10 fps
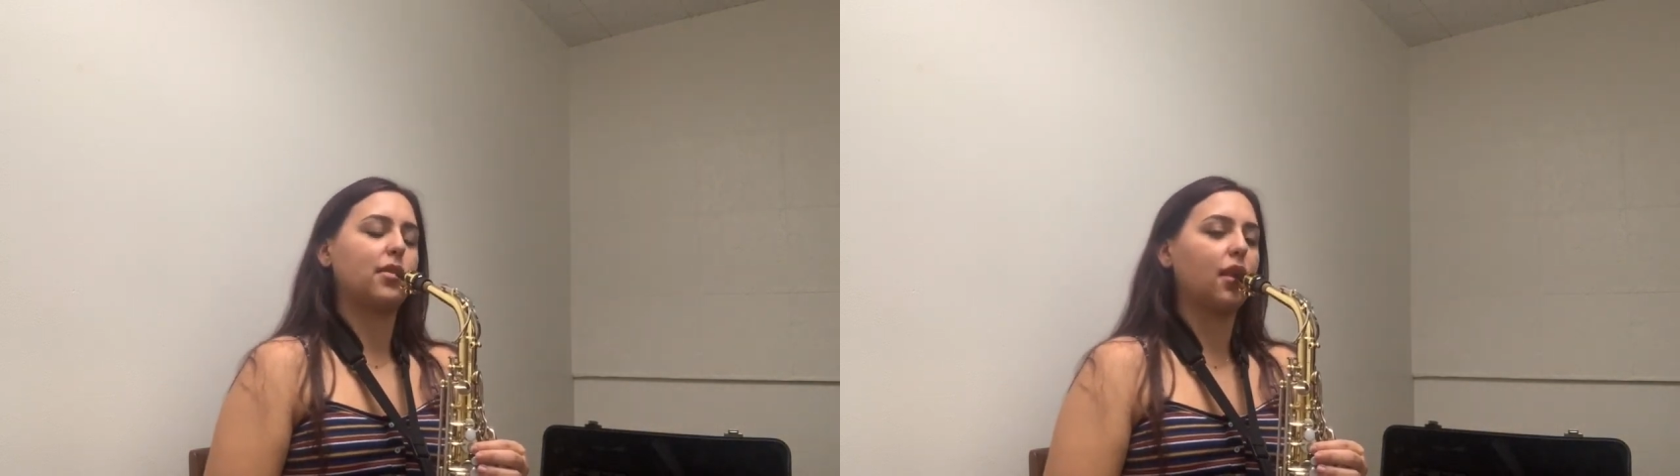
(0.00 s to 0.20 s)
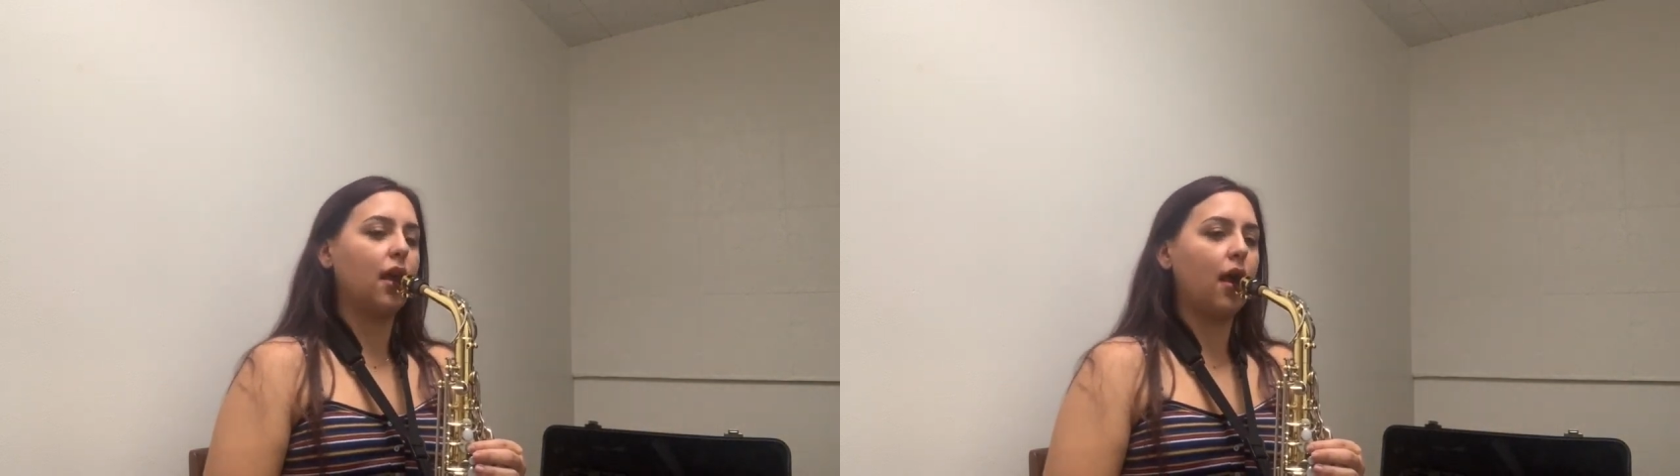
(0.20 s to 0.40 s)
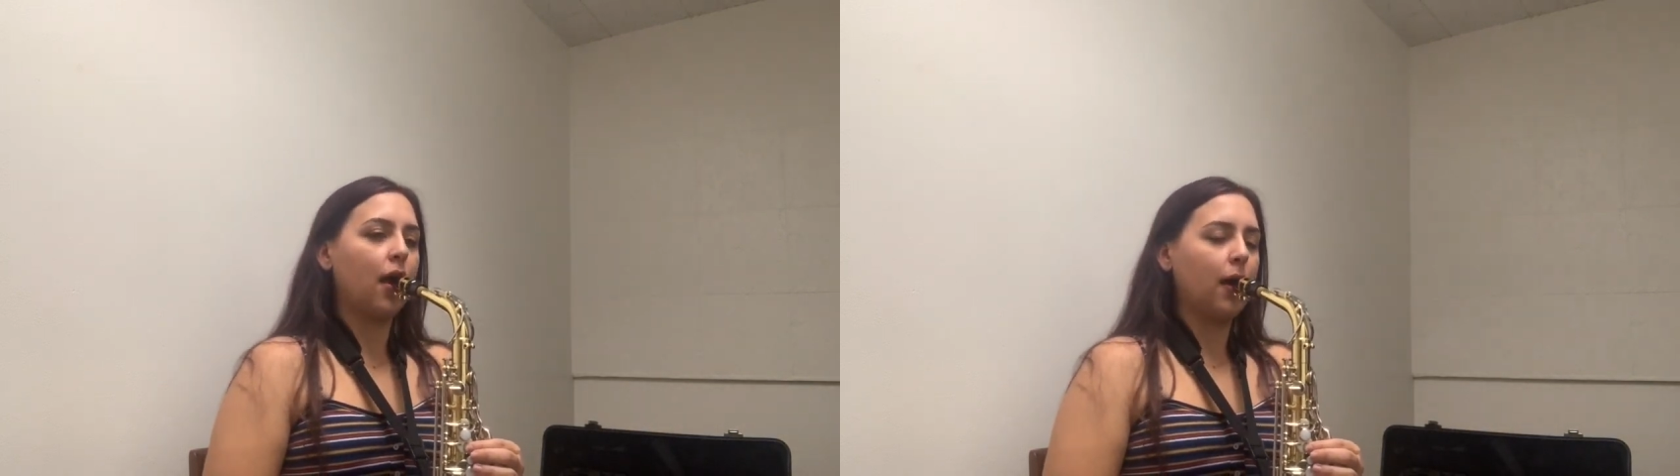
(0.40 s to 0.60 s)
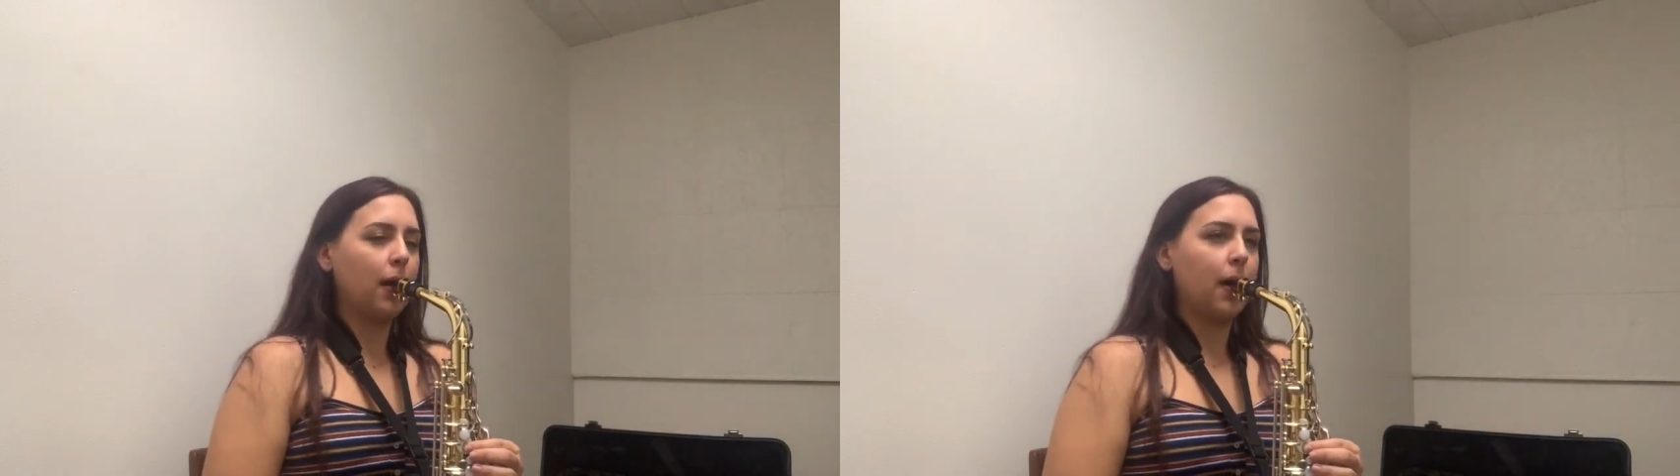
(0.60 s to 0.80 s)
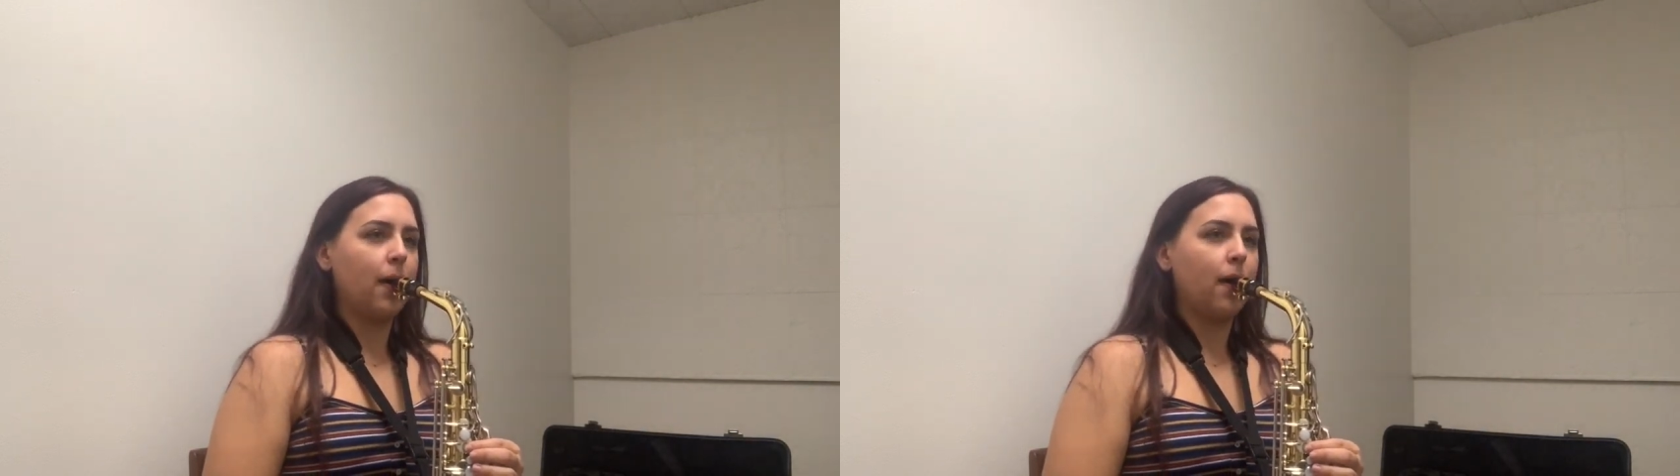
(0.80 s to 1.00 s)
close.
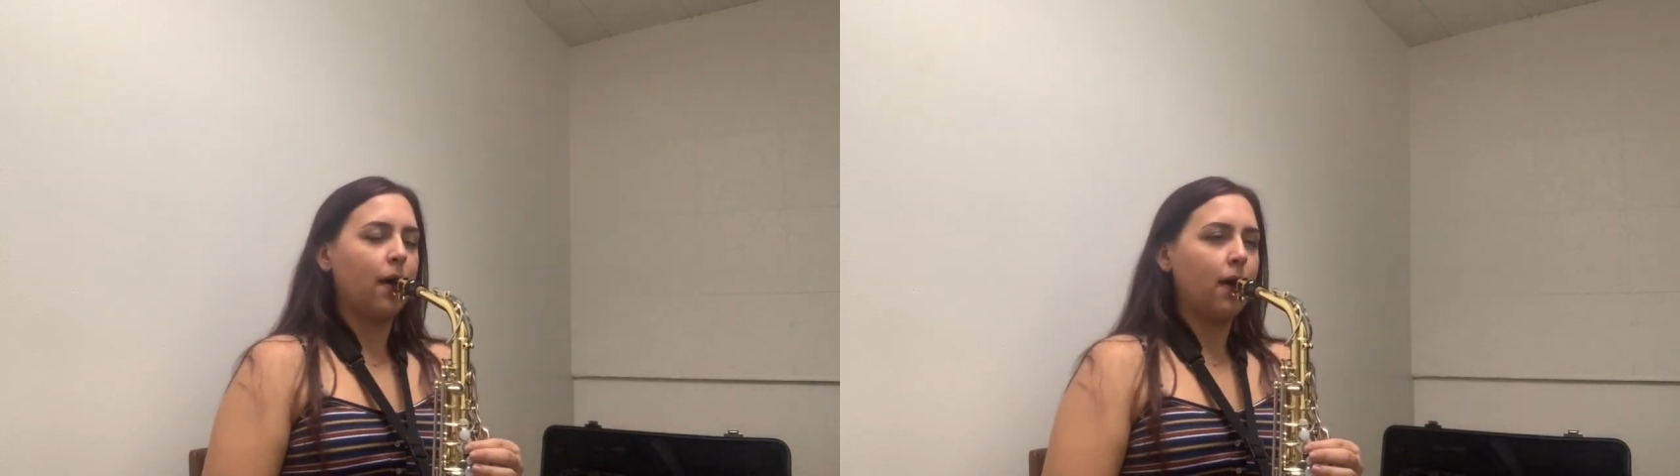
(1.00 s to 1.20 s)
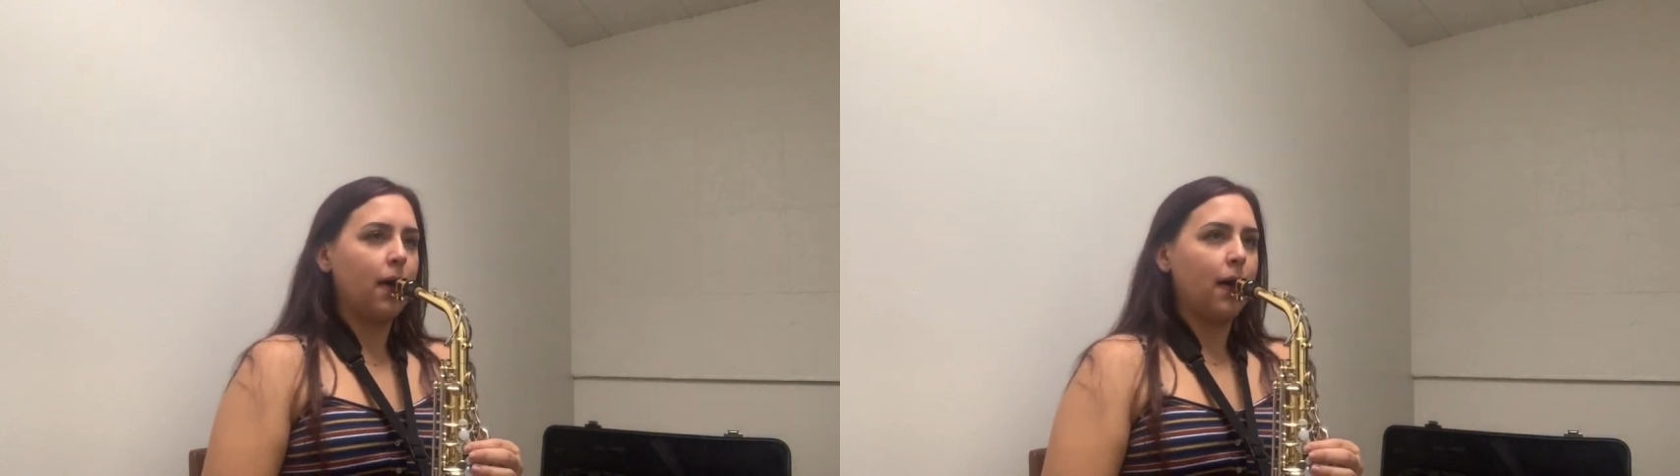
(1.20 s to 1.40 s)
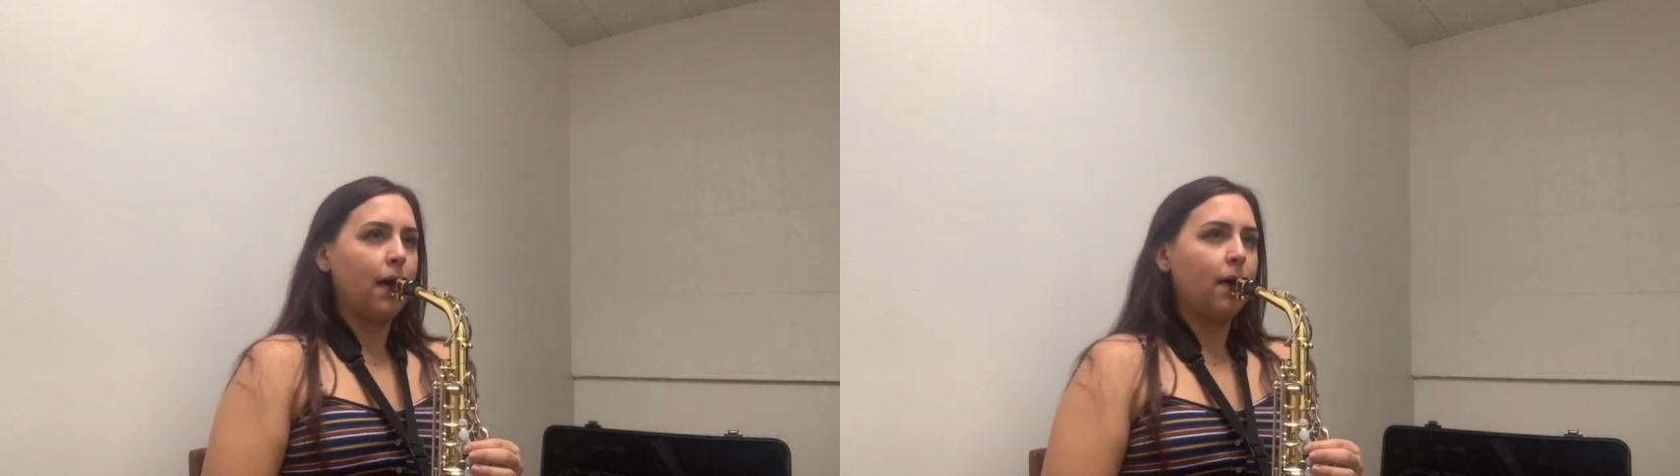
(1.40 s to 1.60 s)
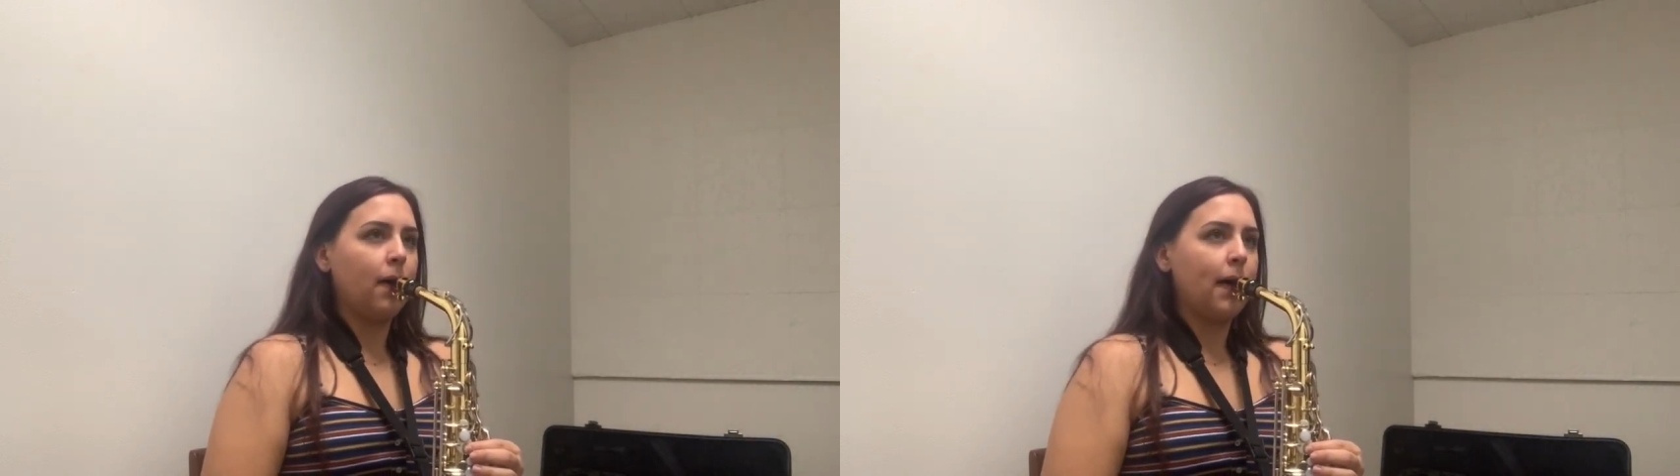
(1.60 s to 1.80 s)
Again.